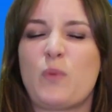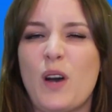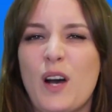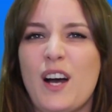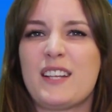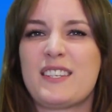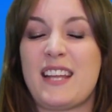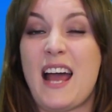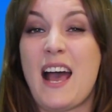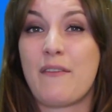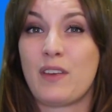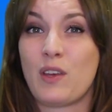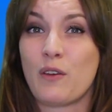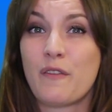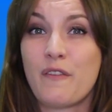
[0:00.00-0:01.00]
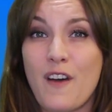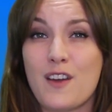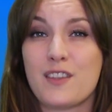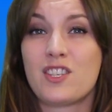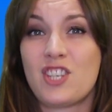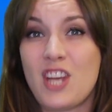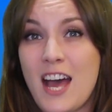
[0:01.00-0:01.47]
words and having your
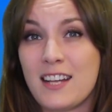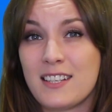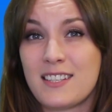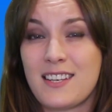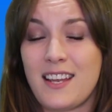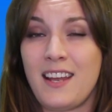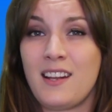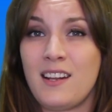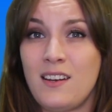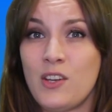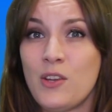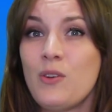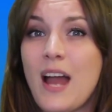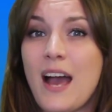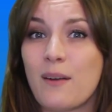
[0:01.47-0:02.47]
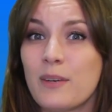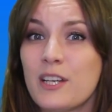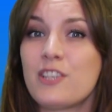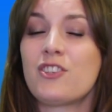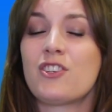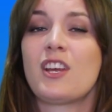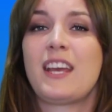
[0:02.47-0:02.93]
first chat in a new
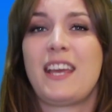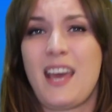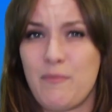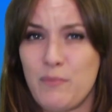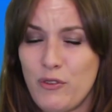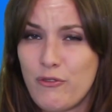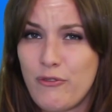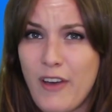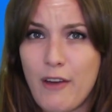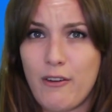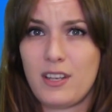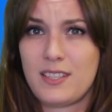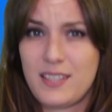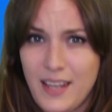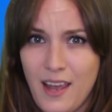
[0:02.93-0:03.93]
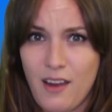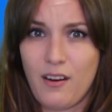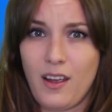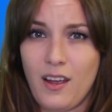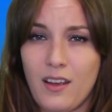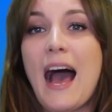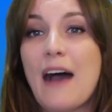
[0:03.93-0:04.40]
language can be very
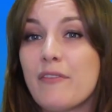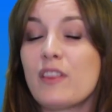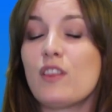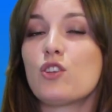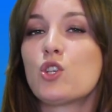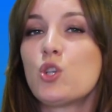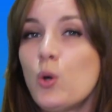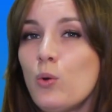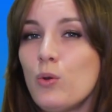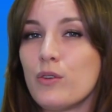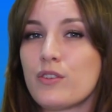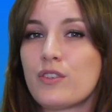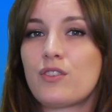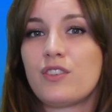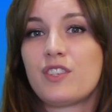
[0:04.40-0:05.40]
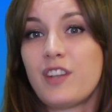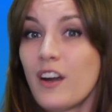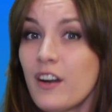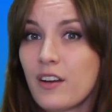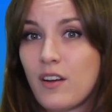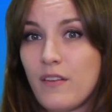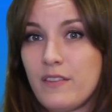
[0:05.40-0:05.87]
scary. Having the tools to
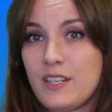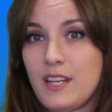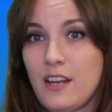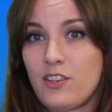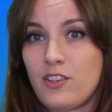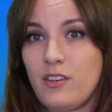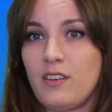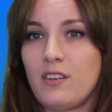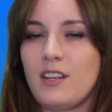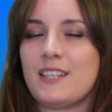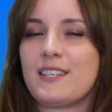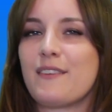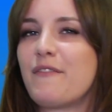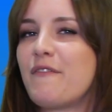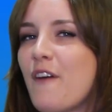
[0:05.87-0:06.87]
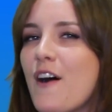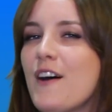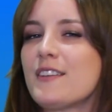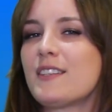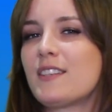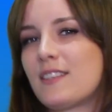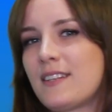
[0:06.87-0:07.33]
start a conversation is the
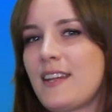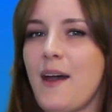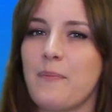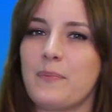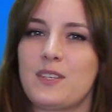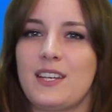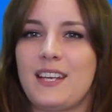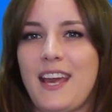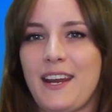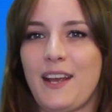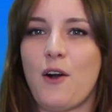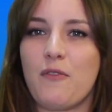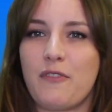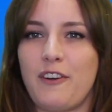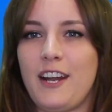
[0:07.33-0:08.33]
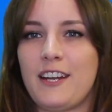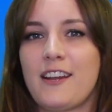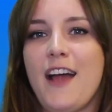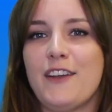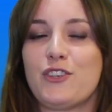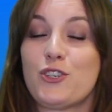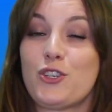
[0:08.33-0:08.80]
first step to getting over it
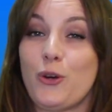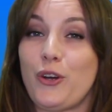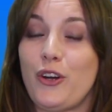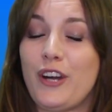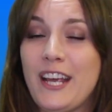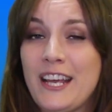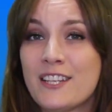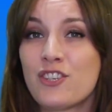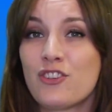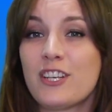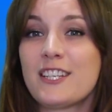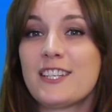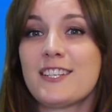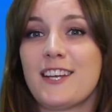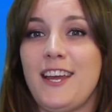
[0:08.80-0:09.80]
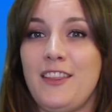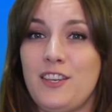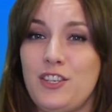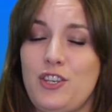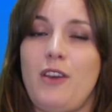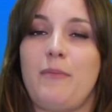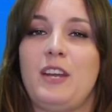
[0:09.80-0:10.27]
and to show your interest in the
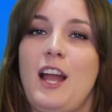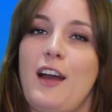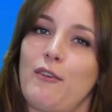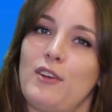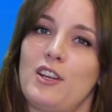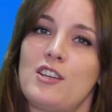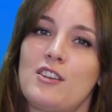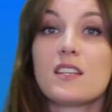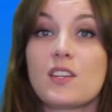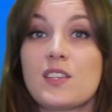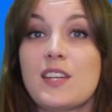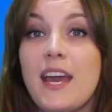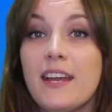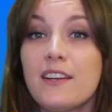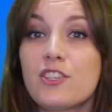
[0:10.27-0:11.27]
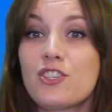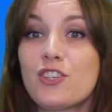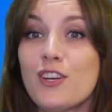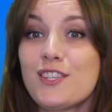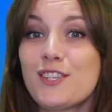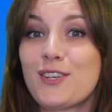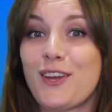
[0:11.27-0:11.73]
German language. So say
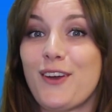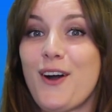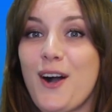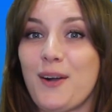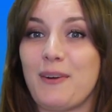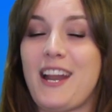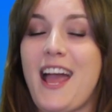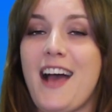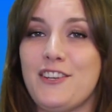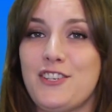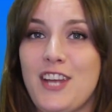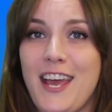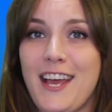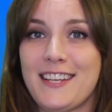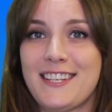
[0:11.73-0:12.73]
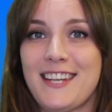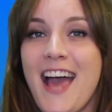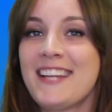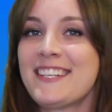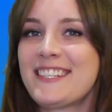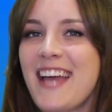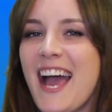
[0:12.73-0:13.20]
just to your awkward handshakes
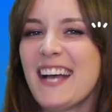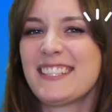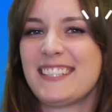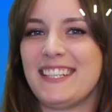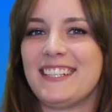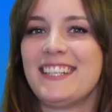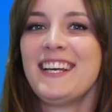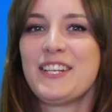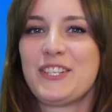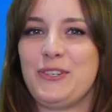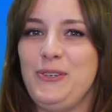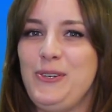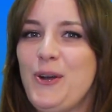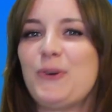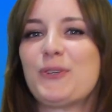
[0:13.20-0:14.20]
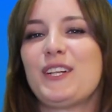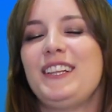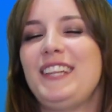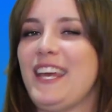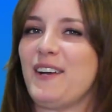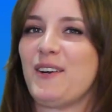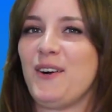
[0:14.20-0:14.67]
and TACHCHEN to local
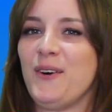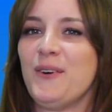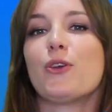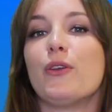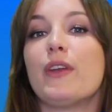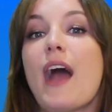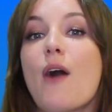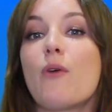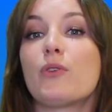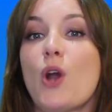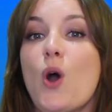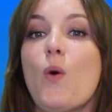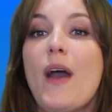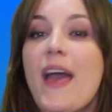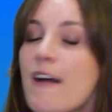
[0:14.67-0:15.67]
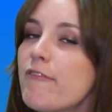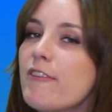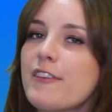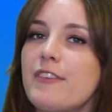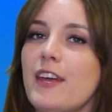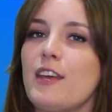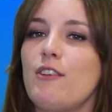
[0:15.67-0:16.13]
lingo. You now know
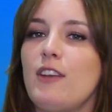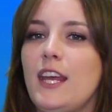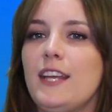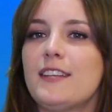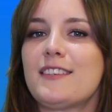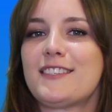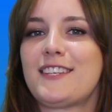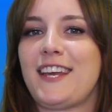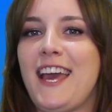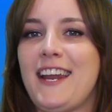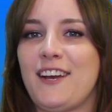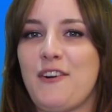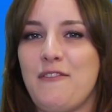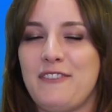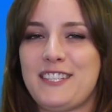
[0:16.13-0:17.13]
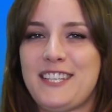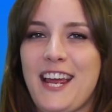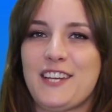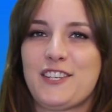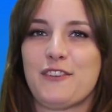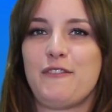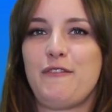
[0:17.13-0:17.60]
everything you need to get a
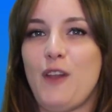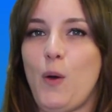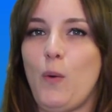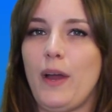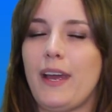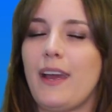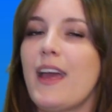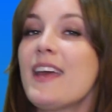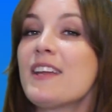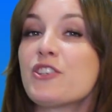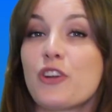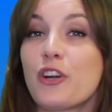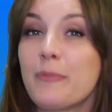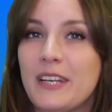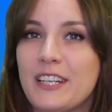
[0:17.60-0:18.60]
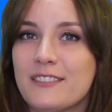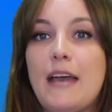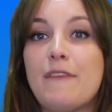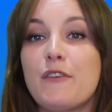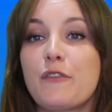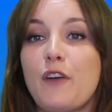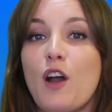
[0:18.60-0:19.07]
conversation flowing in German.
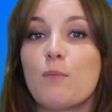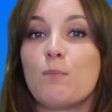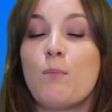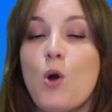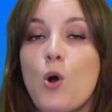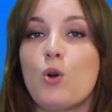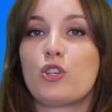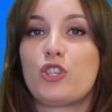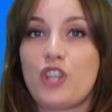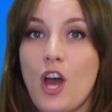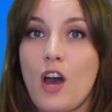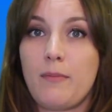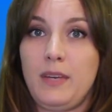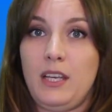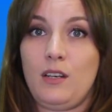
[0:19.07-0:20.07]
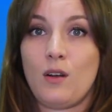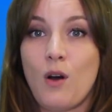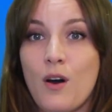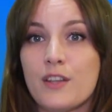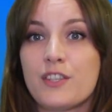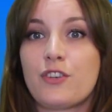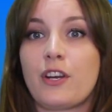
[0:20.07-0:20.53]
If you've got more German,
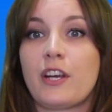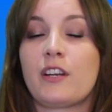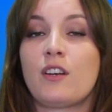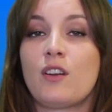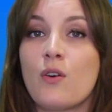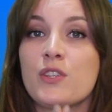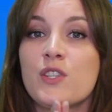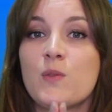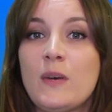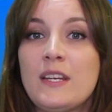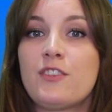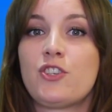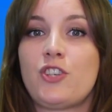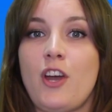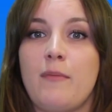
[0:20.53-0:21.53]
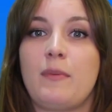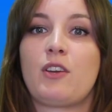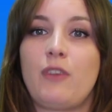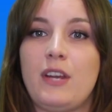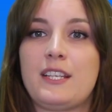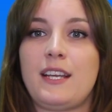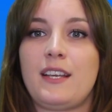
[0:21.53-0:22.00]
Austrian or Swiss German
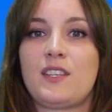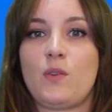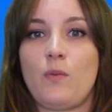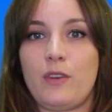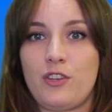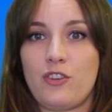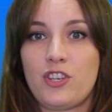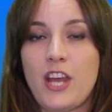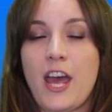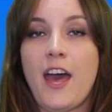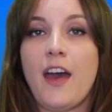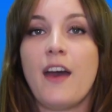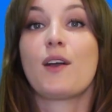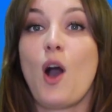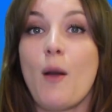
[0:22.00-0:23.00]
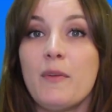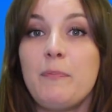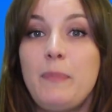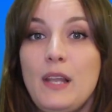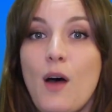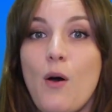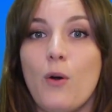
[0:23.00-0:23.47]
greetings you want to share, comment
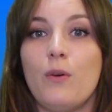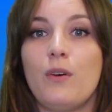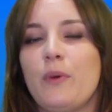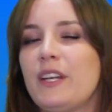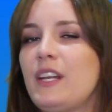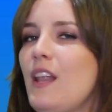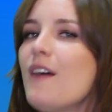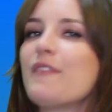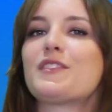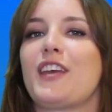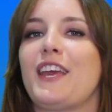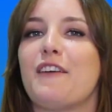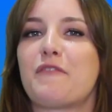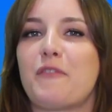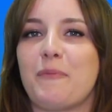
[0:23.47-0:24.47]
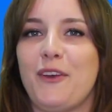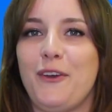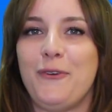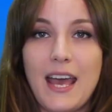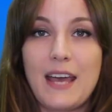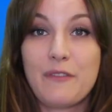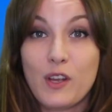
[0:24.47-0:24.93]
below. We'd love to hear from
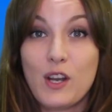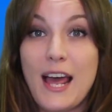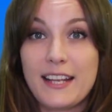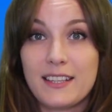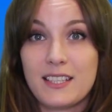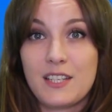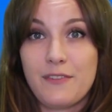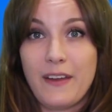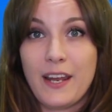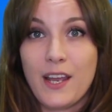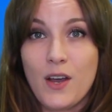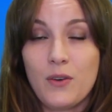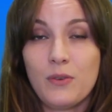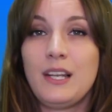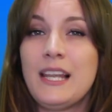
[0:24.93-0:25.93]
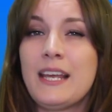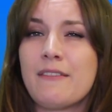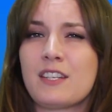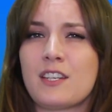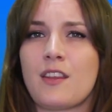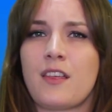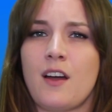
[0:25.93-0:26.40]
you. If you liked this video, leave
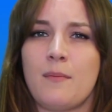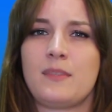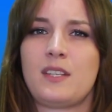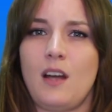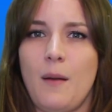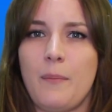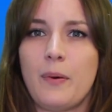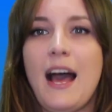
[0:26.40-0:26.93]
us a thumbs up